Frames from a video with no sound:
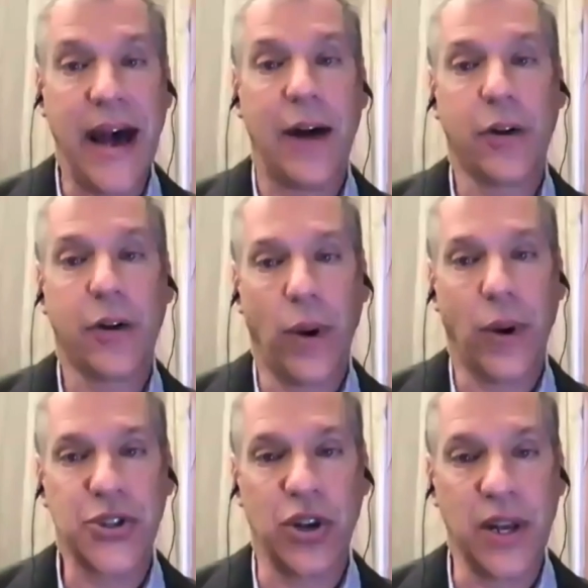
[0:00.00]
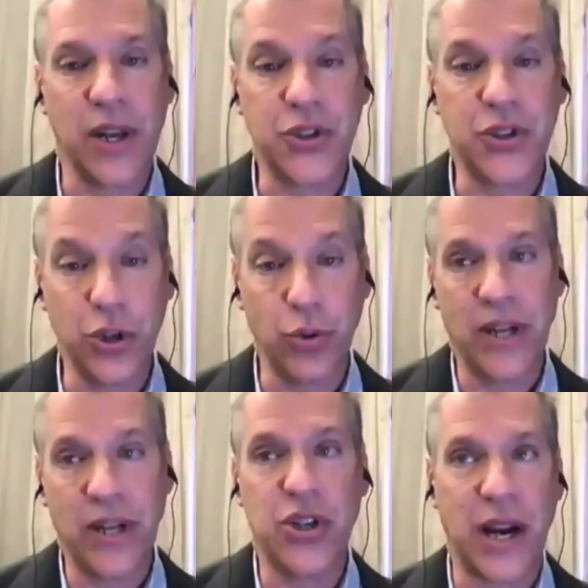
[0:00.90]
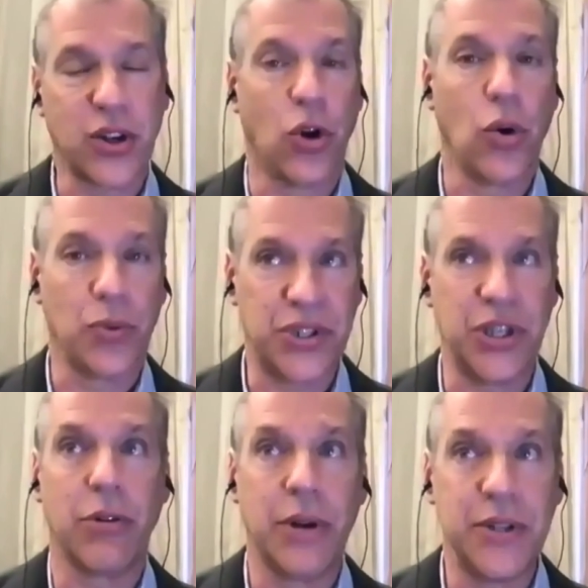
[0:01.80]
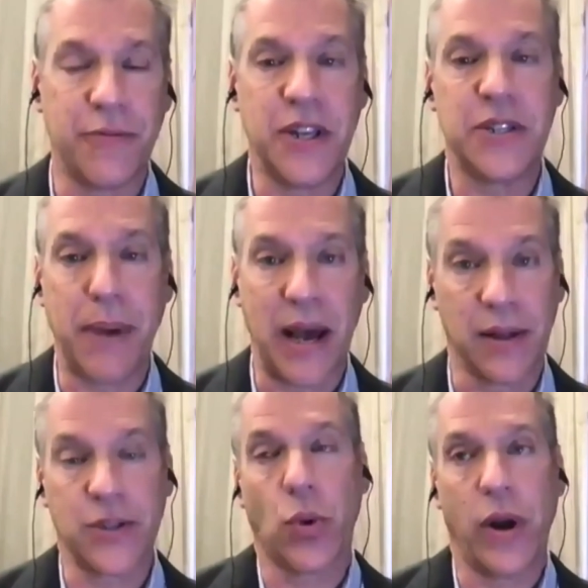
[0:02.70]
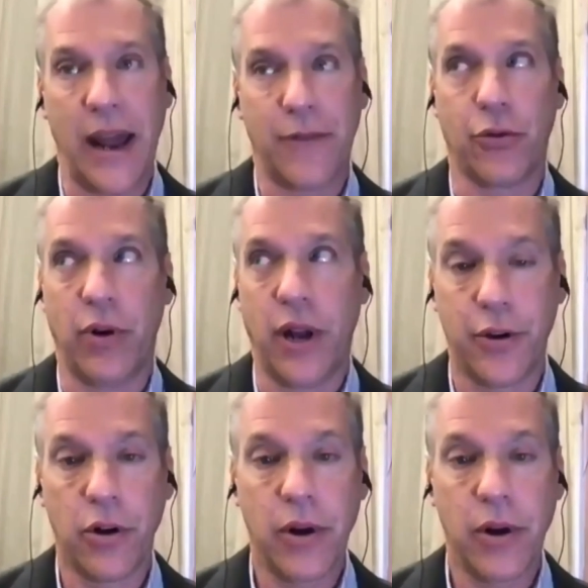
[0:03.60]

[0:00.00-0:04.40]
now the question is, do you inject a whole series of these pellets one after another?